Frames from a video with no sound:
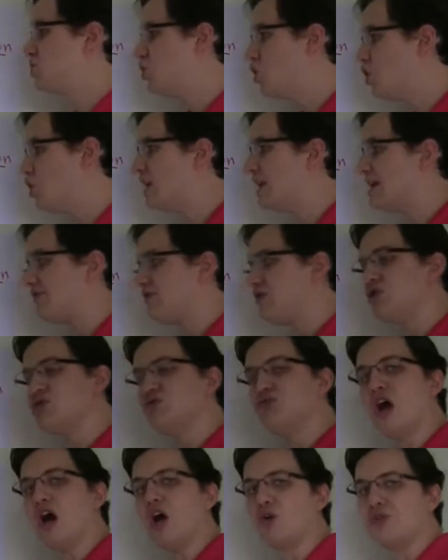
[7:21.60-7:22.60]
good if you
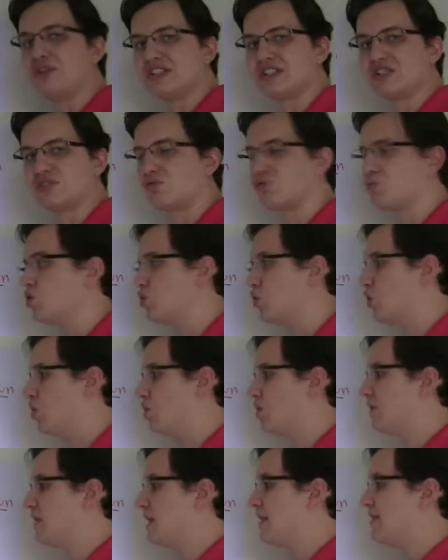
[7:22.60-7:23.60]
know this
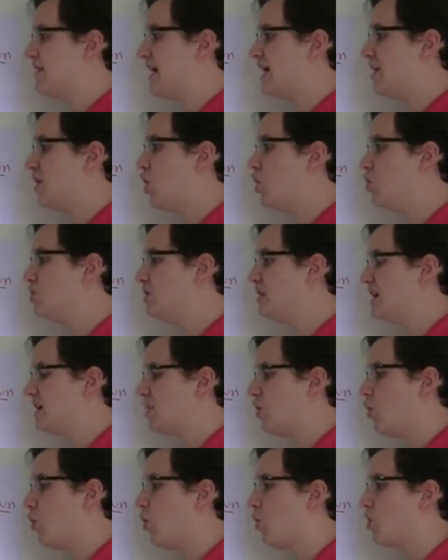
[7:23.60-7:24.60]
rule, that only a
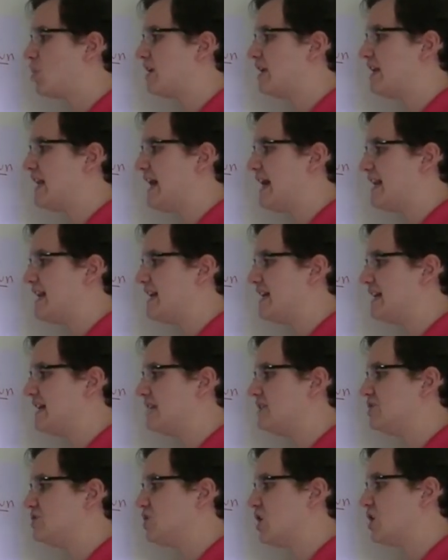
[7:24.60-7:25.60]
coordinating
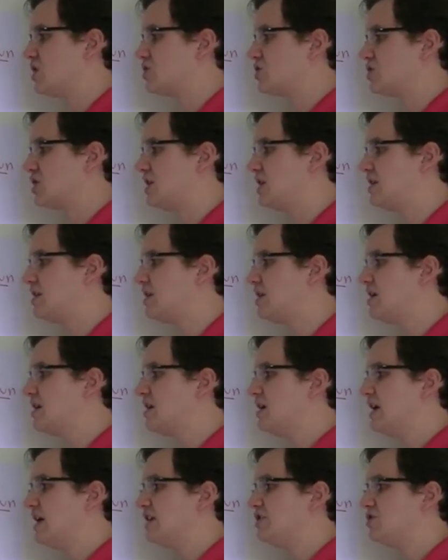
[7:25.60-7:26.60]

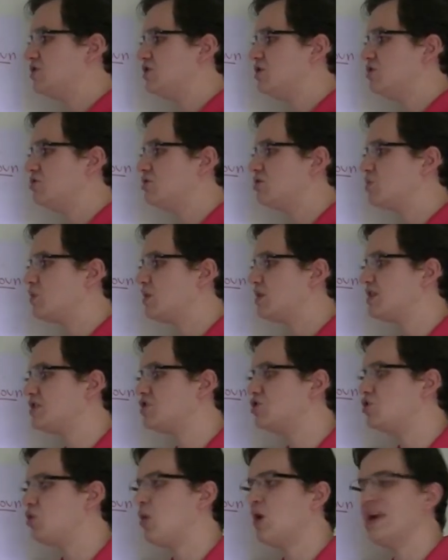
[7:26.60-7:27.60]
conjunction is used with a
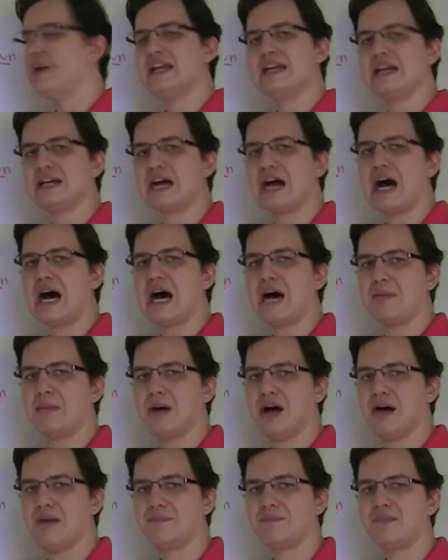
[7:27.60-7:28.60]
joining
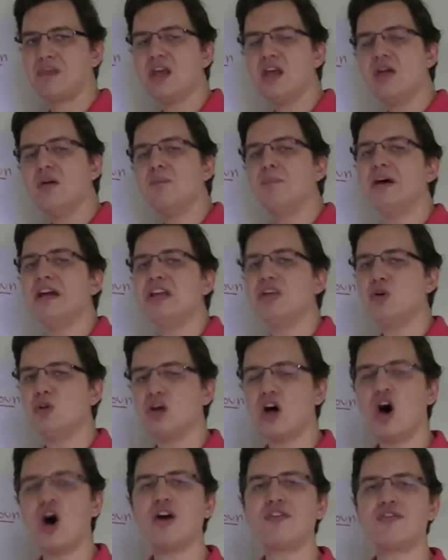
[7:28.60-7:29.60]
comma. But
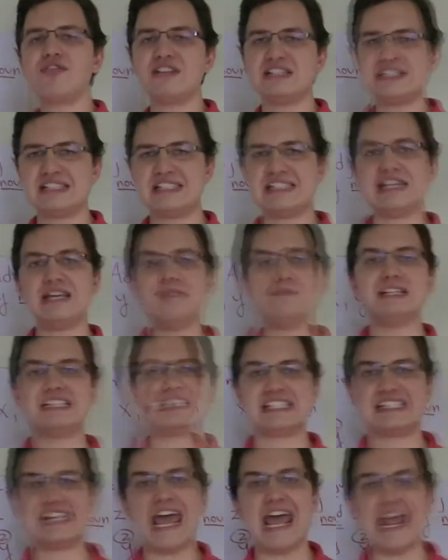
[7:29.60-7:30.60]
you'll often see
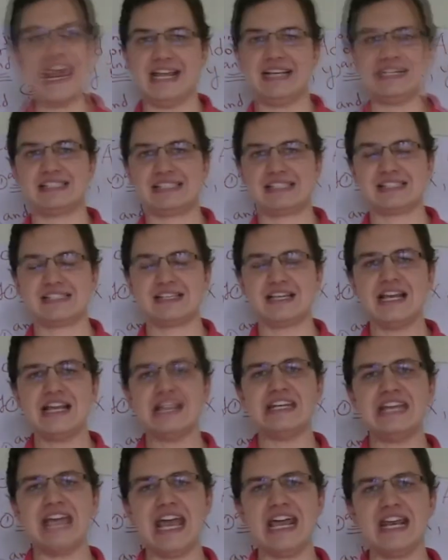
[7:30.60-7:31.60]
mistakes.
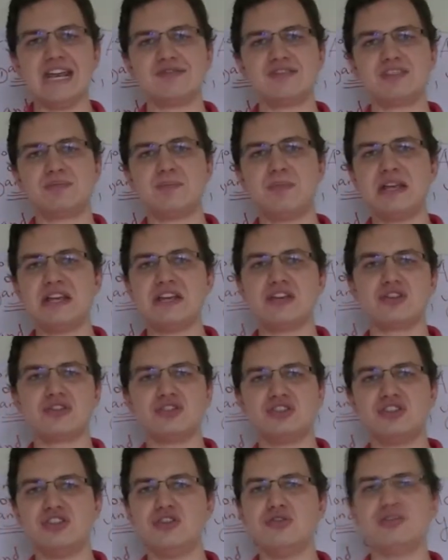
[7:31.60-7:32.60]
Native
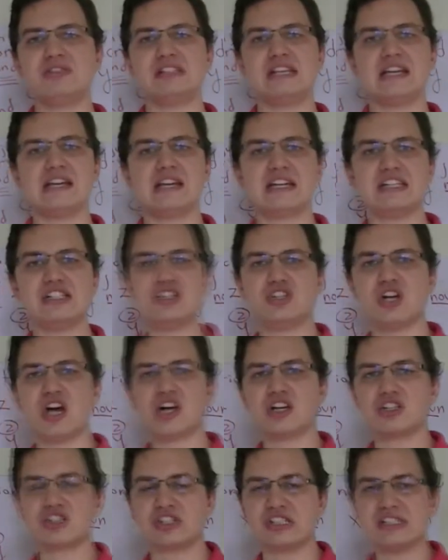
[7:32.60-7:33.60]
speakers using
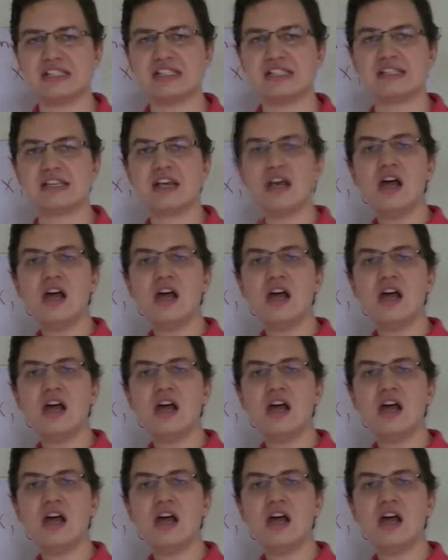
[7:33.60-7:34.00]
conjunctions